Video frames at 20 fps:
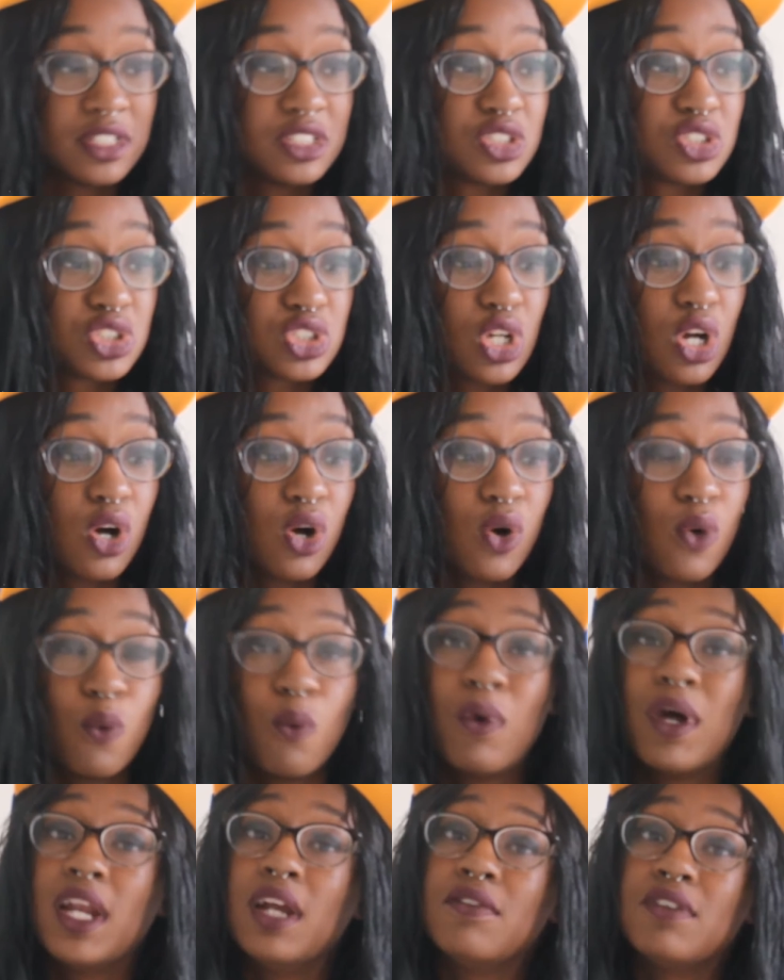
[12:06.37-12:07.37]
So
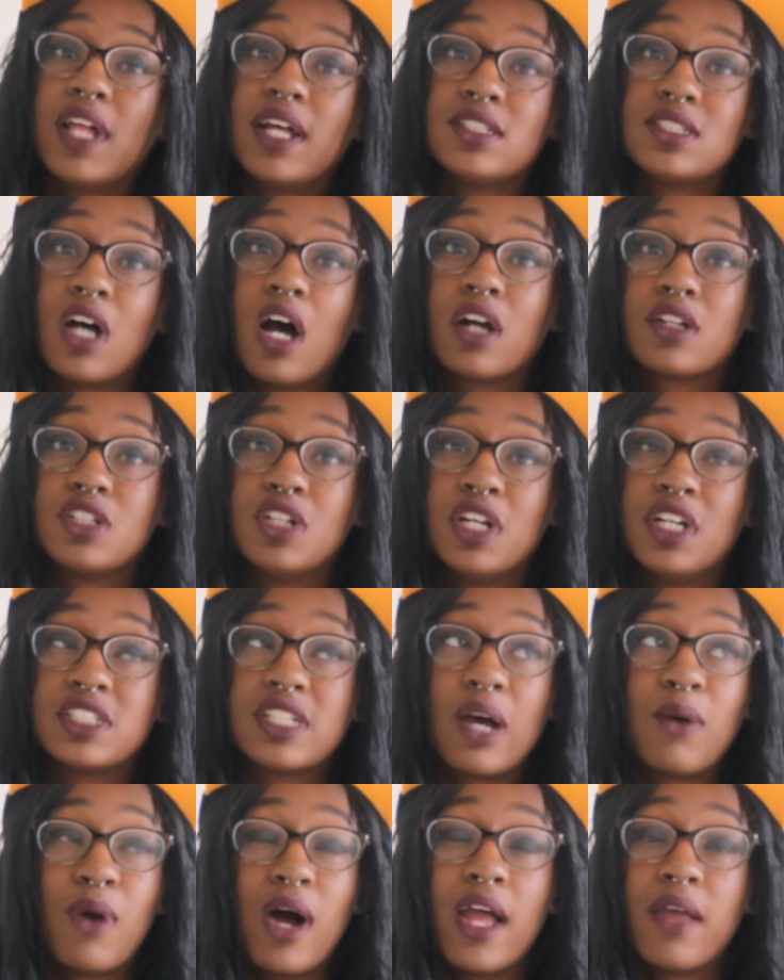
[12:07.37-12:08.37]
whatever that doctor
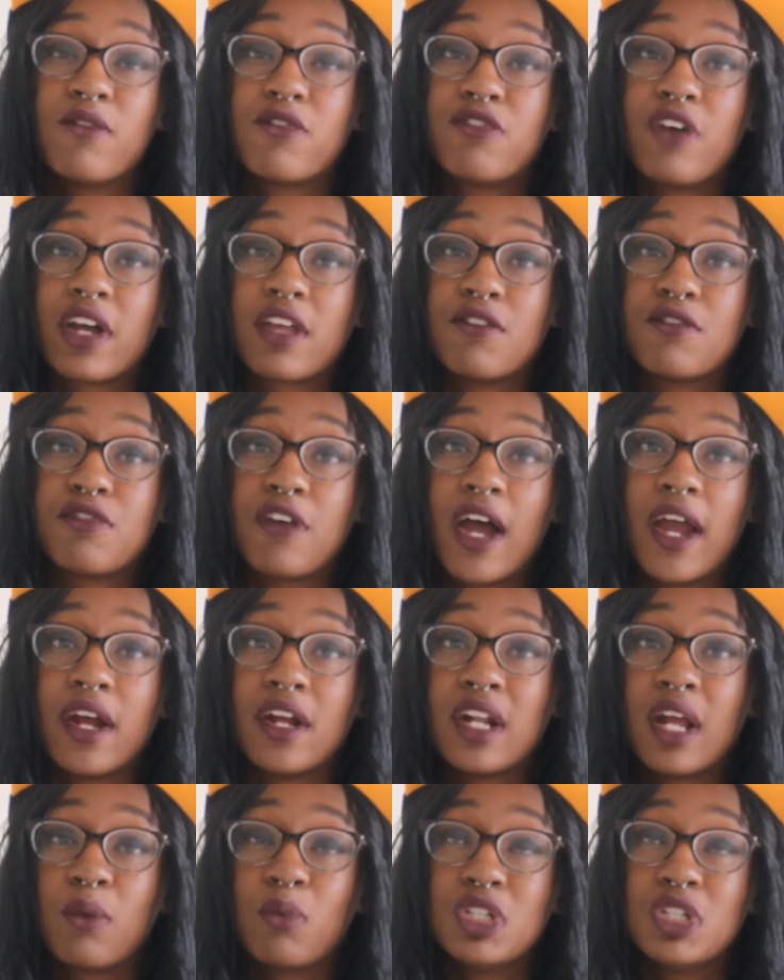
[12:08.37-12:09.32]
is, I want him fucking fired.